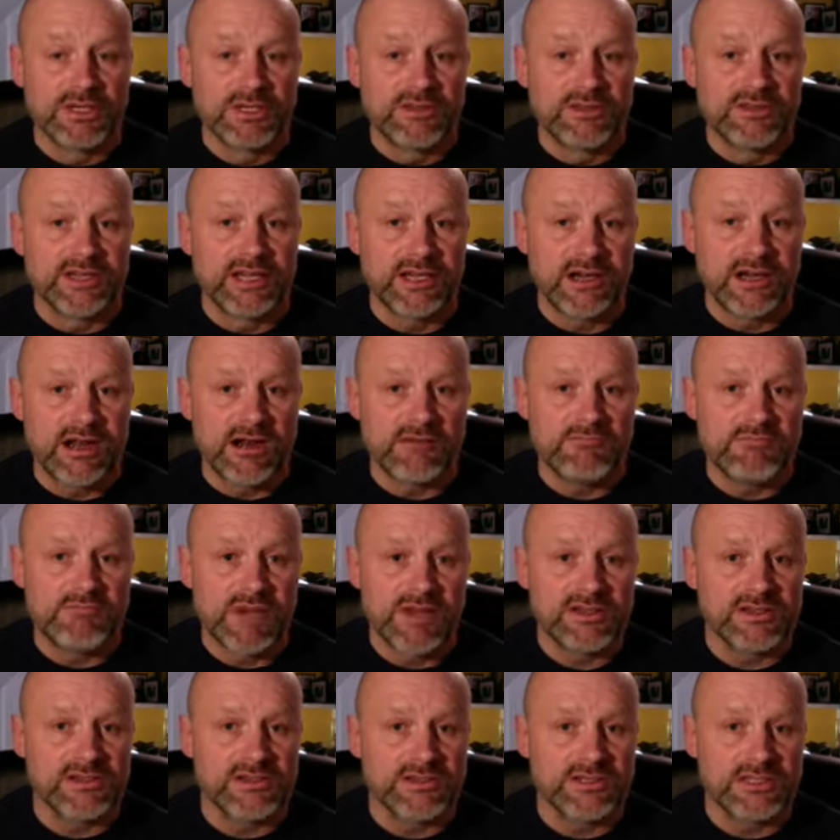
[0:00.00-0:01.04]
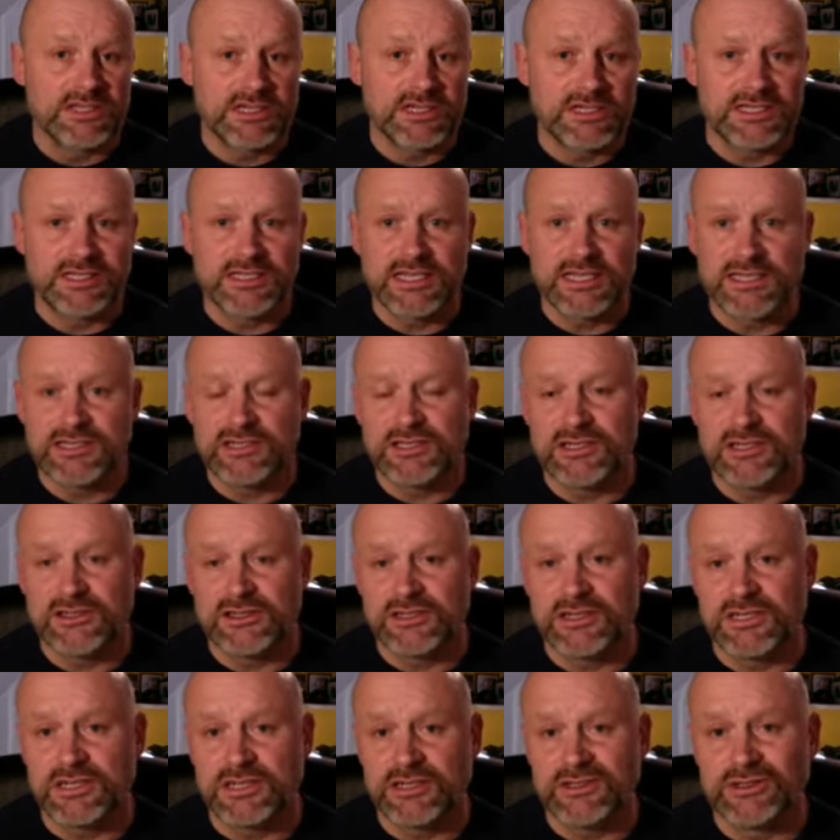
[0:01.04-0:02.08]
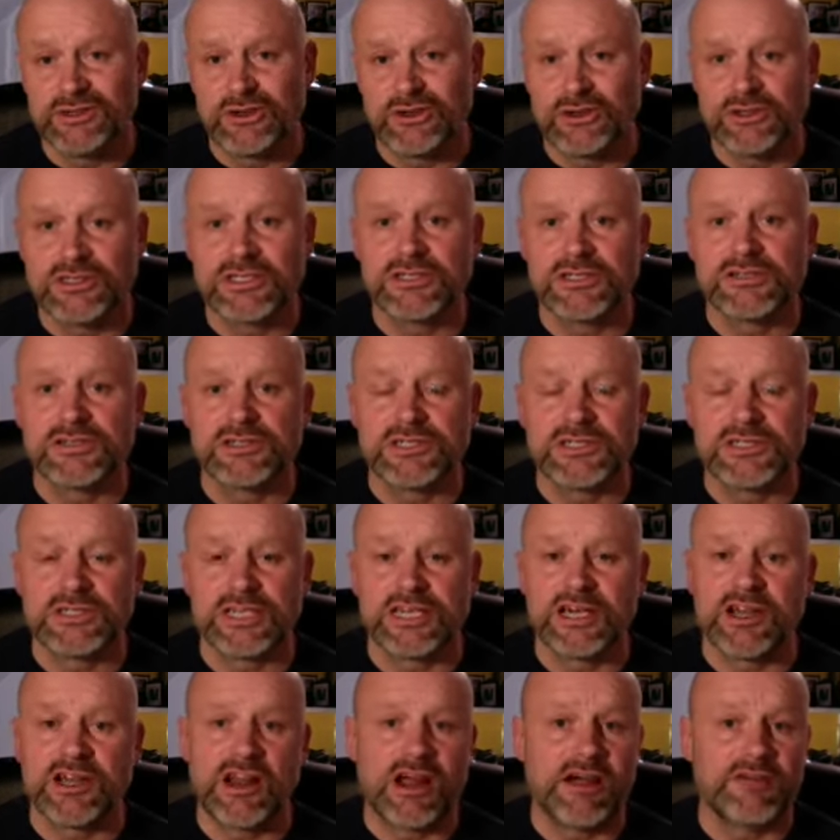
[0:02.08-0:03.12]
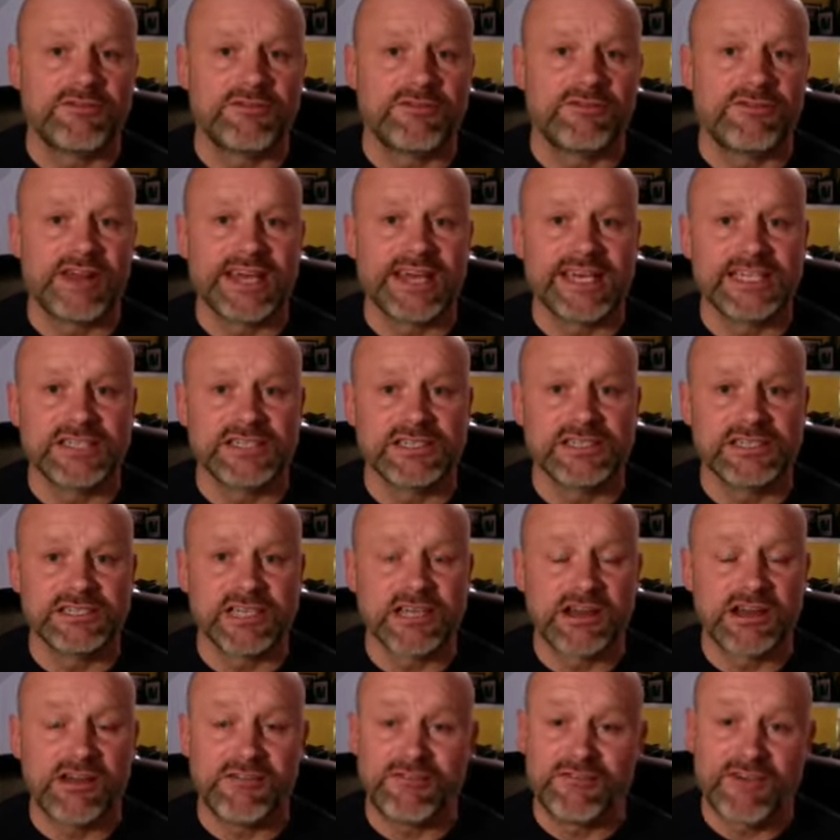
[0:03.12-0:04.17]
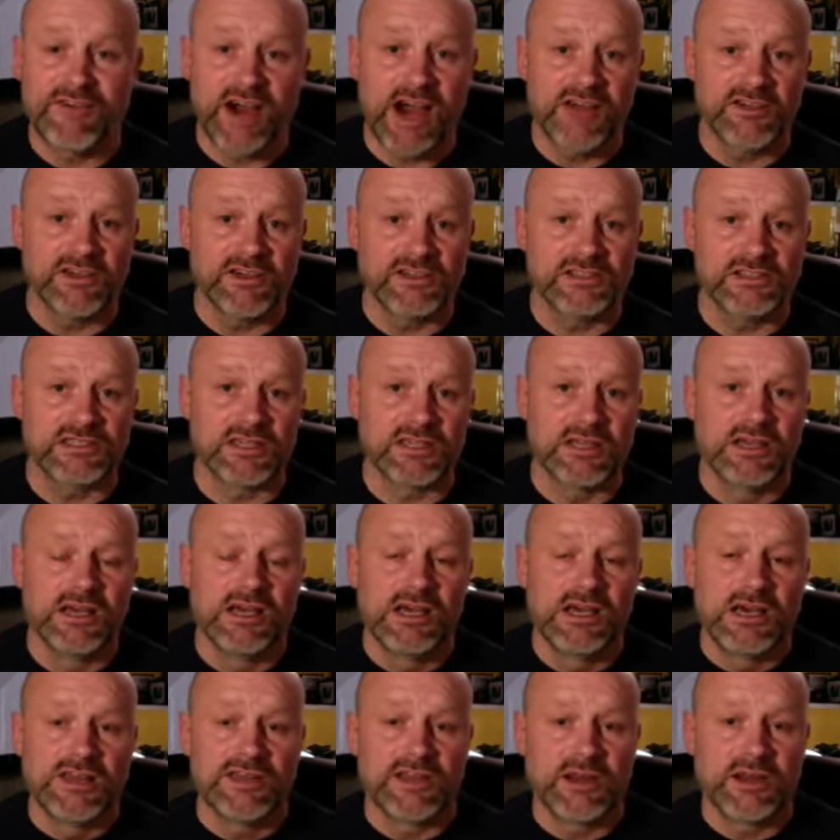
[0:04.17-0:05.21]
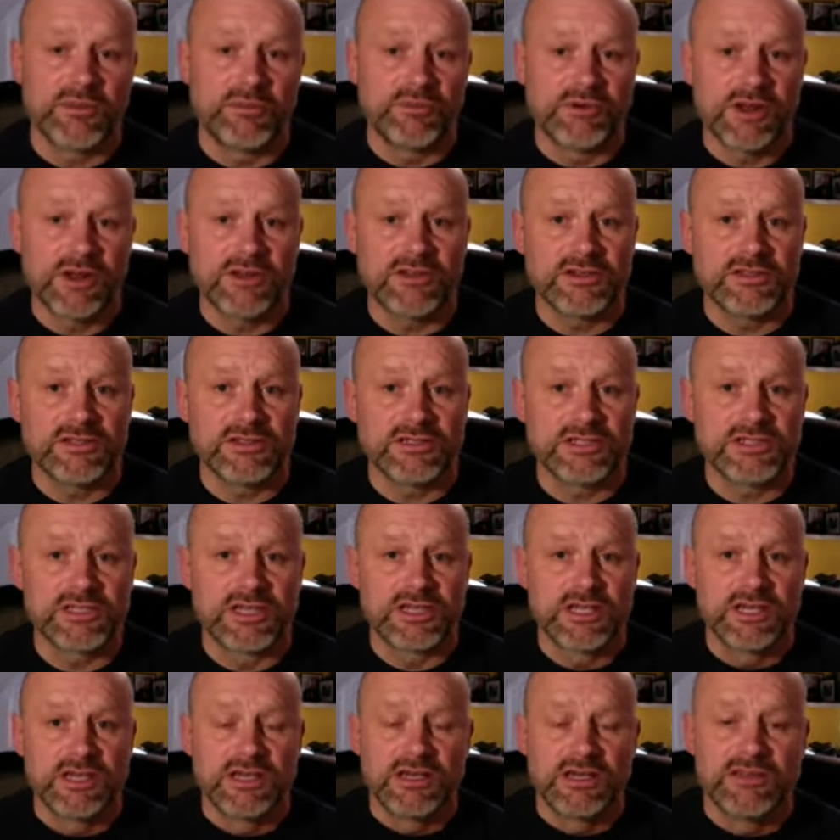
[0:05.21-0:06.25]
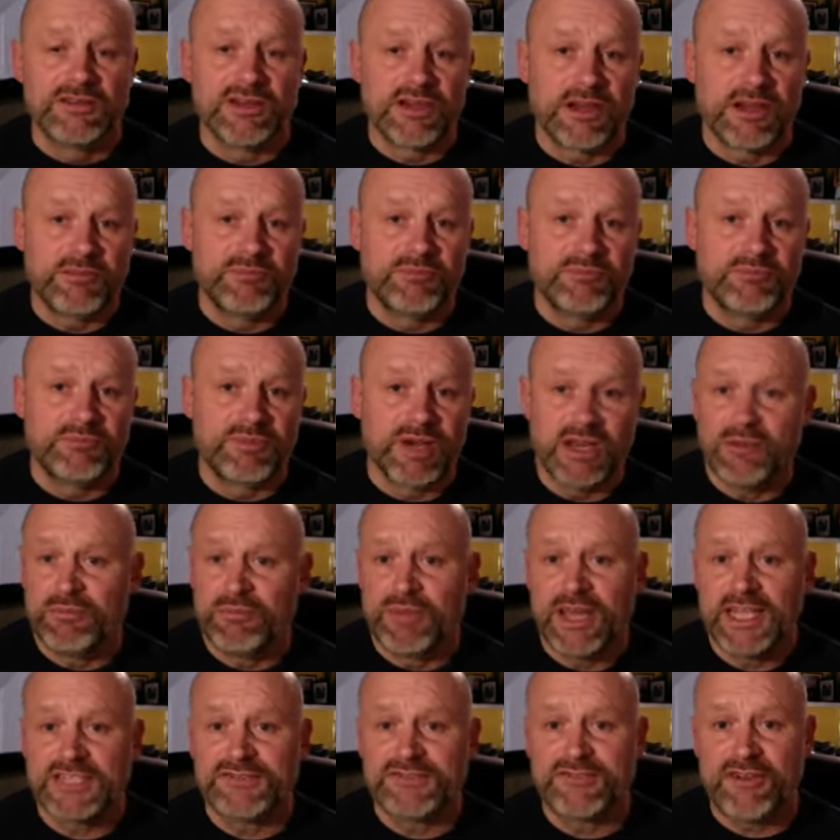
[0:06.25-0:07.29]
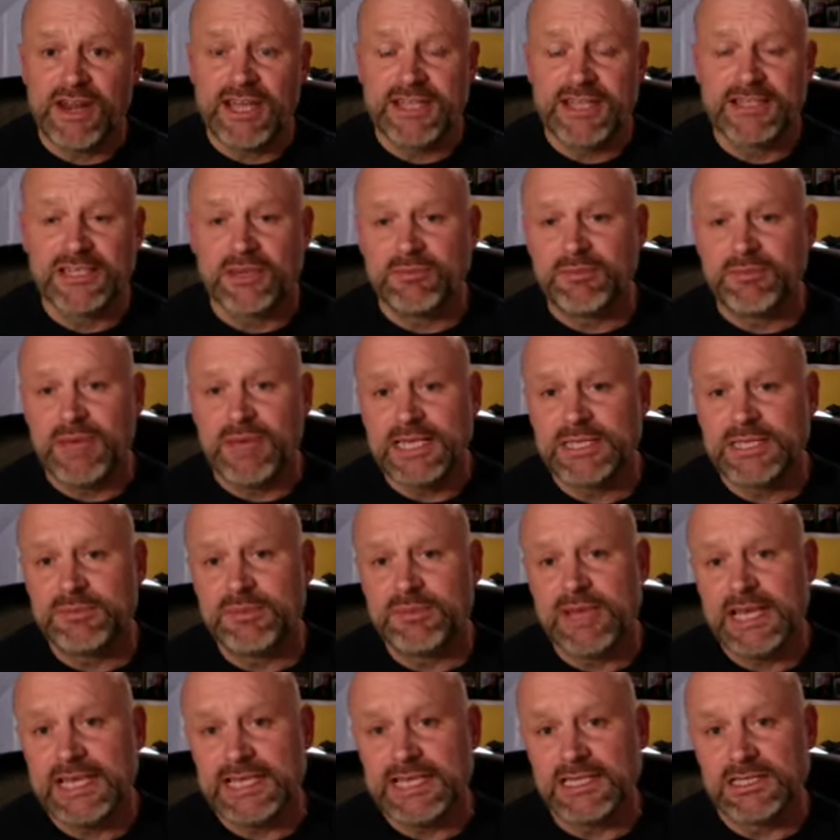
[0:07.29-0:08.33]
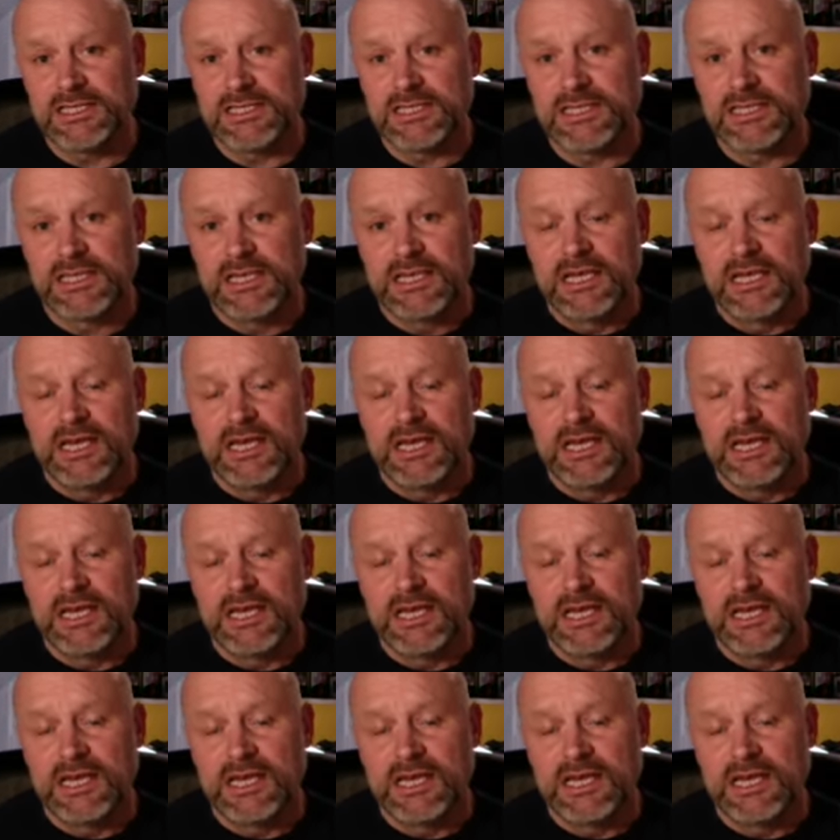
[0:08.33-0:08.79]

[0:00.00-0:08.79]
They are our mothers, our sisters, our daughters, they are our friends, they are our fathers, they are our brothers, they are our best friends, our best mates.